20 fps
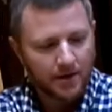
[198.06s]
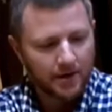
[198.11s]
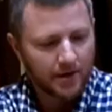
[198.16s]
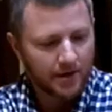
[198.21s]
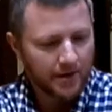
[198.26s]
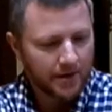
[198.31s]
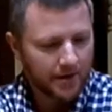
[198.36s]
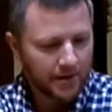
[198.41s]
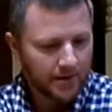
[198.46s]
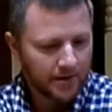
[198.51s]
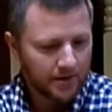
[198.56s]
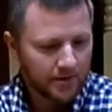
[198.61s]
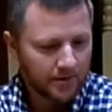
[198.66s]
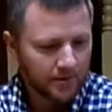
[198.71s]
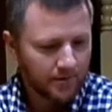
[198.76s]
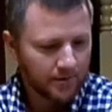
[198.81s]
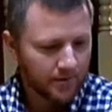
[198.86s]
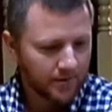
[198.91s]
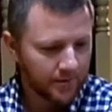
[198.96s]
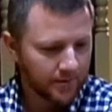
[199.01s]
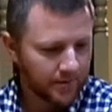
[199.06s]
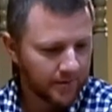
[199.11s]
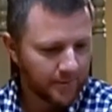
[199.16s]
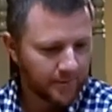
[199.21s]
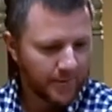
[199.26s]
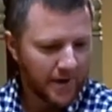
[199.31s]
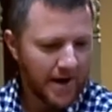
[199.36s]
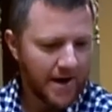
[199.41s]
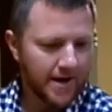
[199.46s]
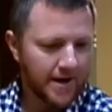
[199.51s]
And on
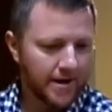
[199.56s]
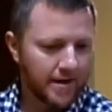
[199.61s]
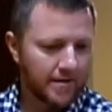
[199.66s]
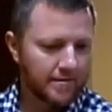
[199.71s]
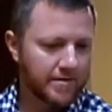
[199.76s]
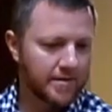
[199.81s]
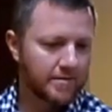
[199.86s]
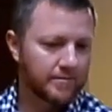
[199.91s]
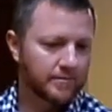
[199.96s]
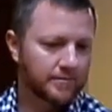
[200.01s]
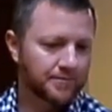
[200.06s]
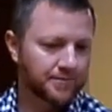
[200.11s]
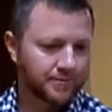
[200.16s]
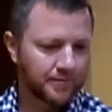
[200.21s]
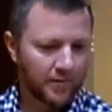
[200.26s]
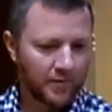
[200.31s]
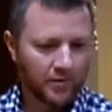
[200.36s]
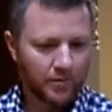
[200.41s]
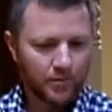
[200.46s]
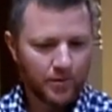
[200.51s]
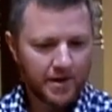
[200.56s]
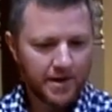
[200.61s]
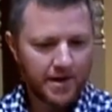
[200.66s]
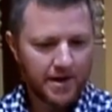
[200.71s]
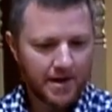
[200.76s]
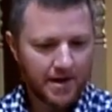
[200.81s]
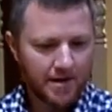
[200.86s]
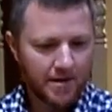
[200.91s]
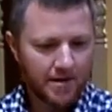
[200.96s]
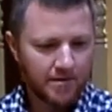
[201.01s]
the back of it, we
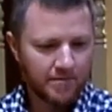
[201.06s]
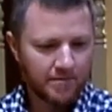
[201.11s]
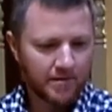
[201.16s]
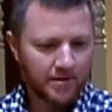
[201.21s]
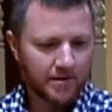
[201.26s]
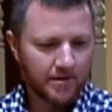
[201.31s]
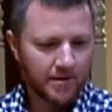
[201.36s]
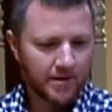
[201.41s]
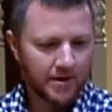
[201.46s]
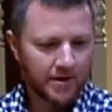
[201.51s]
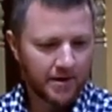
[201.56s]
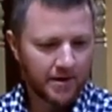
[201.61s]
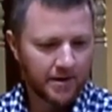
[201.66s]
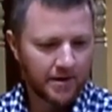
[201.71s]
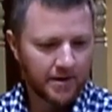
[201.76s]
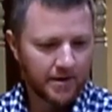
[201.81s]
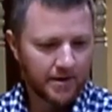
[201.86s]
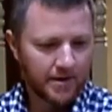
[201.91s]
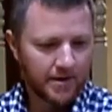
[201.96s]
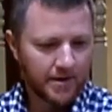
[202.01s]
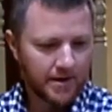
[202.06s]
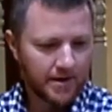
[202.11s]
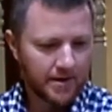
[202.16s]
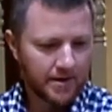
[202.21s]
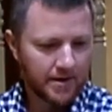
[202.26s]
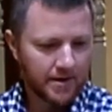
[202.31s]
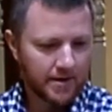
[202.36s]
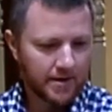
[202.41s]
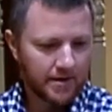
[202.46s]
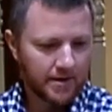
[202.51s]
have
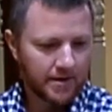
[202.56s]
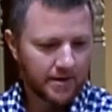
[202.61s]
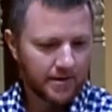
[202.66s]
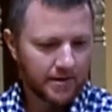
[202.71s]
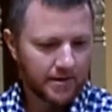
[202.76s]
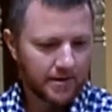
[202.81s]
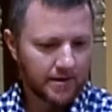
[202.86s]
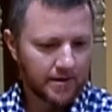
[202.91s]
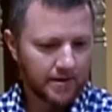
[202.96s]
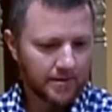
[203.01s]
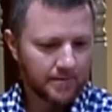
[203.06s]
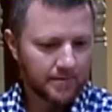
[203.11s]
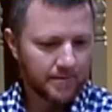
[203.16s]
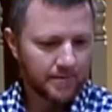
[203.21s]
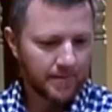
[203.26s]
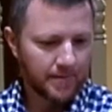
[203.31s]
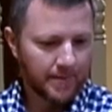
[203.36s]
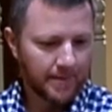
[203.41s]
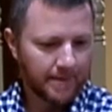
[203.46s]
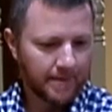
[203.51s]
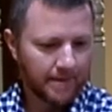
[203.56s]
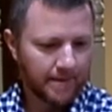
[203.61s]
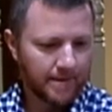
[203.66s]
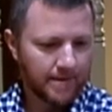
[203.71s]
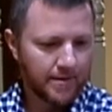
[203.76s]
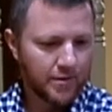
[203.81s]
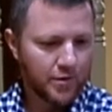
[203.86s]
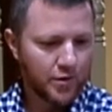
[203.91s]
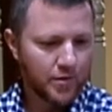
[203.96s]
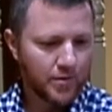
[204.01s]
the
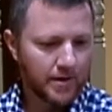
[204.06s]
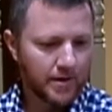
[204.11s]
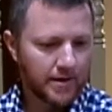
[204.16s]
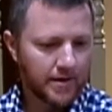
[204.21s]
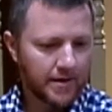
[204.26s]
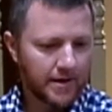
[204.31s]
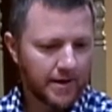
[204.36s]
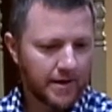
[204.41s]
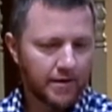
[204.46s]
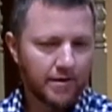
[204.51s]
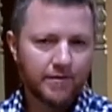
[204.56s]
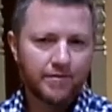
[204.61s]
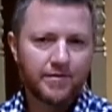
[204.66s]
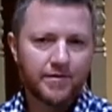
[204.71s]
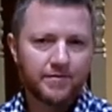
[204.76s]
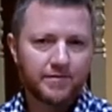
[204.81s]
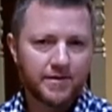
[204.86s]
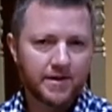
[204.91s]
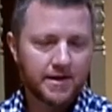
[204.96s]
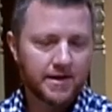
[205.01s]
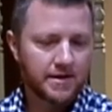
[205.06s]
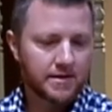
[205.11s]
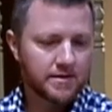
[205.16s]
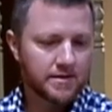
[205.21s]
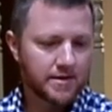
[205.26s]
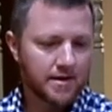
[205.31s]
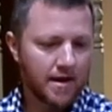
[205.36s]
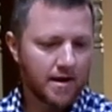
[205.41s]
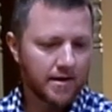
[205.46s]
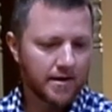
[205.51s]
new Air 15
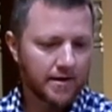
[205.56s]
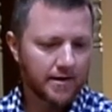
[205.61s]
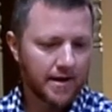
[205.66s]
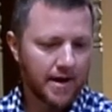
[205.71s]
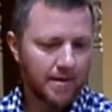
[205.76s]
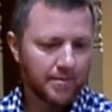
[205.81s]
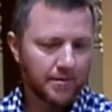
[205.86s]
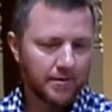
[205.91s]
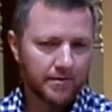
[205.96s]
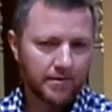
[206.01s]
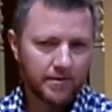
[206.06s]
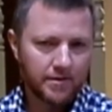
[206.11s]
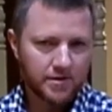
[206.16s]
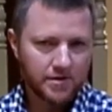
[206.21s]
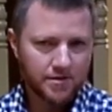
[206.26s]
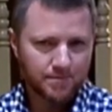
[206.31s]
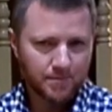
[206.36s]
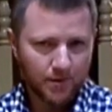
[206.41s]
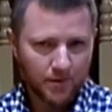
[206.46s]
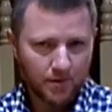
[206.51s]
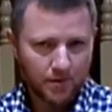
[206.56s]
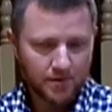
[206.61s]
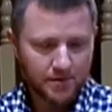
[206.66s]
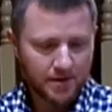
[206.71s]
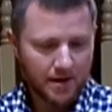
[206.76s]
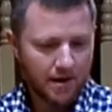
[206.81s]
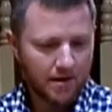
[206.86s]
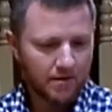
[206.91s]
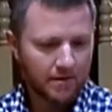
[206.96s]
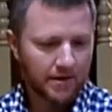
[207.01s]
stock adapter that just pulls
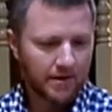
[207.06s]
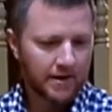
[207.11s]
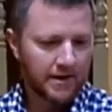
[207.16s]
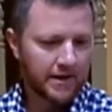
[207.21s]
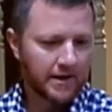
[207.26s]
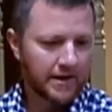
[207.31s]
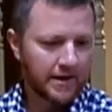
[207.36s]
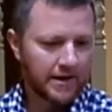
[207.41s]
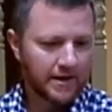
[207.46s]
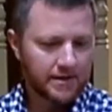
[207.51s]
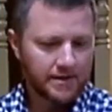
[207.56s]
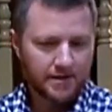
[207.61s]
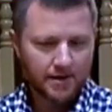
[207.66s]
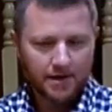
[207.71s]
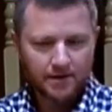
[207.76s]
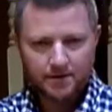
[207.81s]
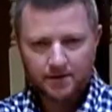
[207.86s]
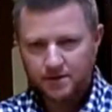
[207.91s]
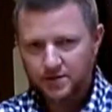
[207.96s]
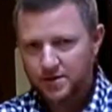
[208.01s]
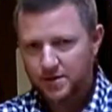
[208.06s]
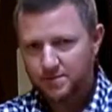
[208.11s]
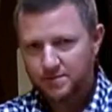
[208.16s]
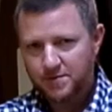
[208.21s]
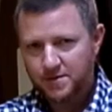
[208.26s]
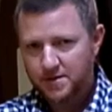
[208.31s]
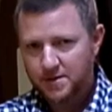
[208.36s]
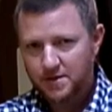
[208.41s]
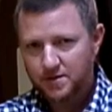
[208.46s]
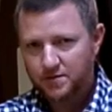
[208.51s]
out. It's not the Jim
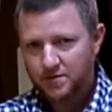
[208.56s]
C.